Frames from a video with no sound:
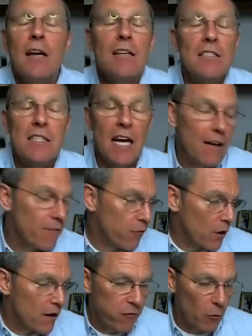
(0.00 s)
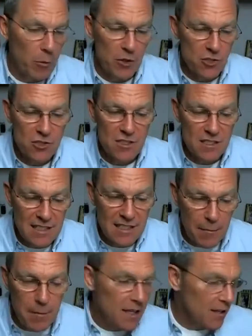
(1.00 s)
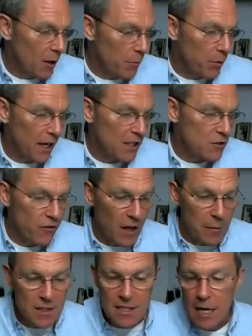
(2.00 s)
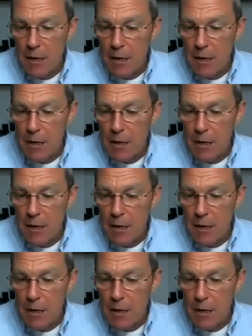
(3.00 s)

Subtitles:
decide for infomercials to stop making our brands famous.